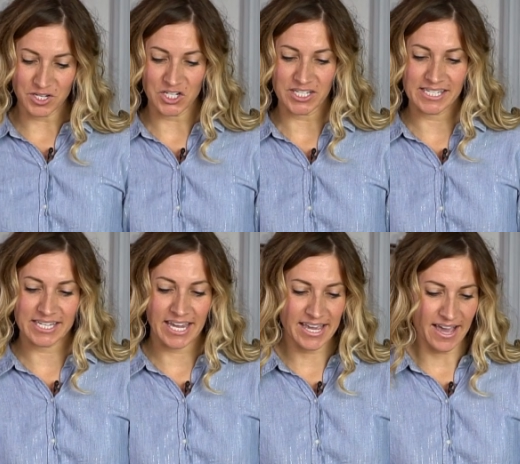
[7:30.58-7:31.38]
you can just
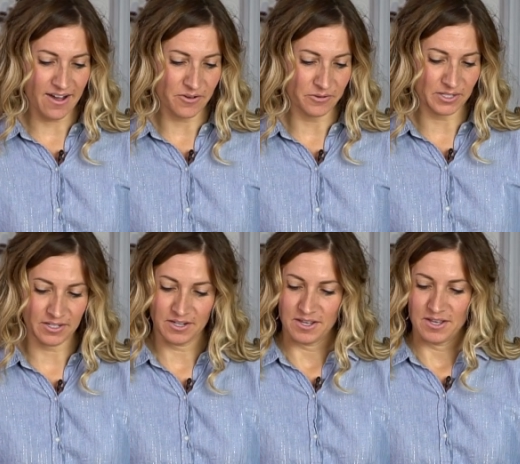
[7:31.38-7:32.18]
take out
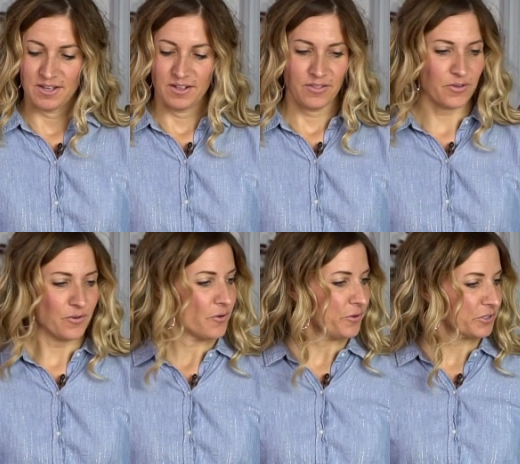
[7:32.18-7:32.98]
the
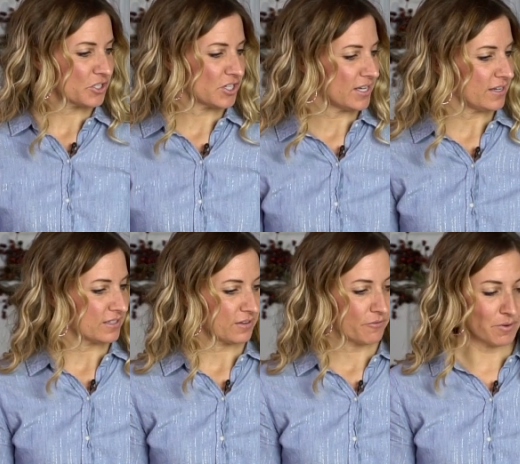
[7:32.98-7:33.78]
whole
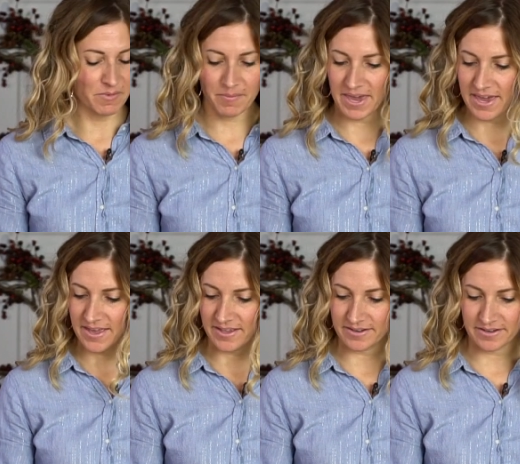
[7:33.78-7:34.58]
sheet from the
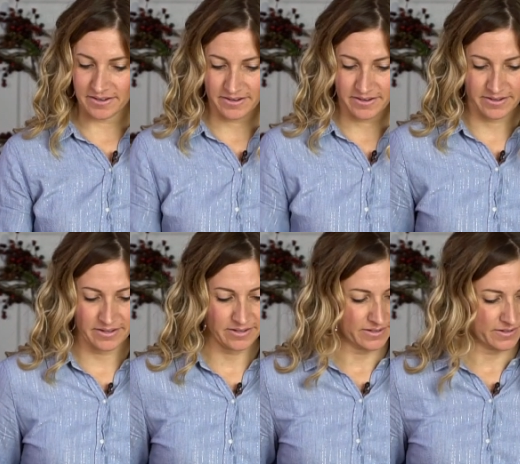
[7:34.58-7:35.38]
pan,
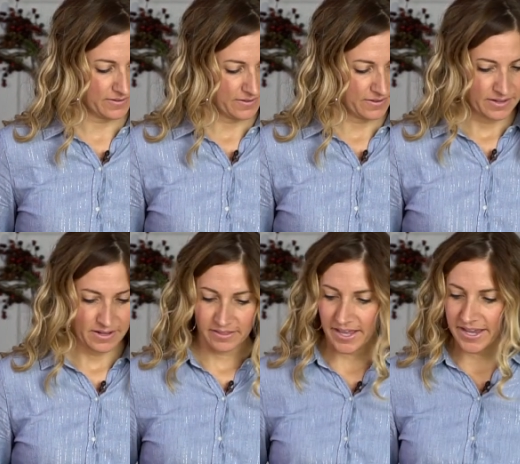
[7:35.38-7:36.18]

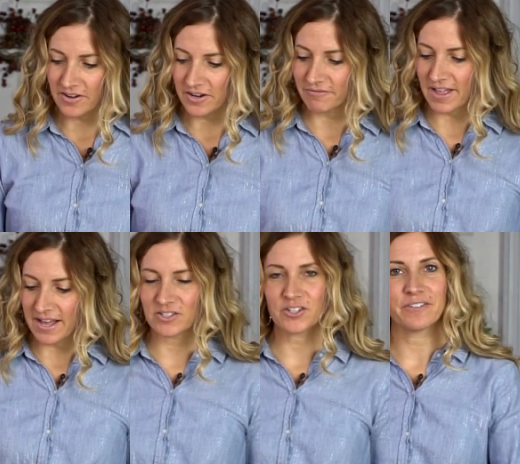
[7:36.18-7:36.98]
lay it on a
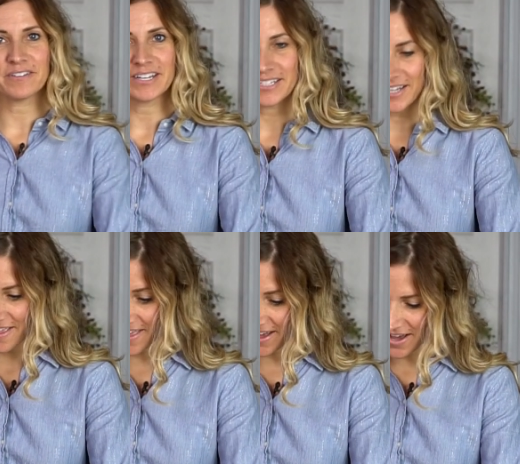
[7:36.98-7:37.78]
flat surface,
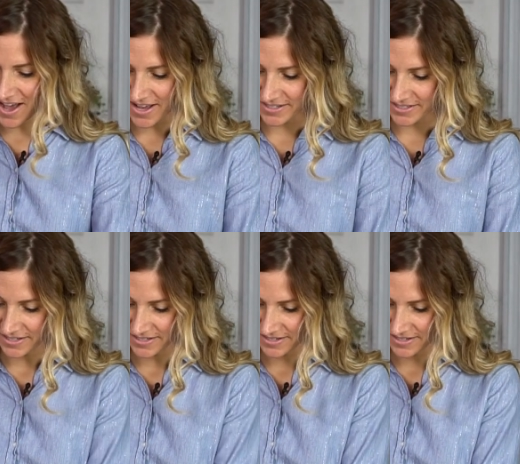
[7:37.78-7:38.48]
and then cut.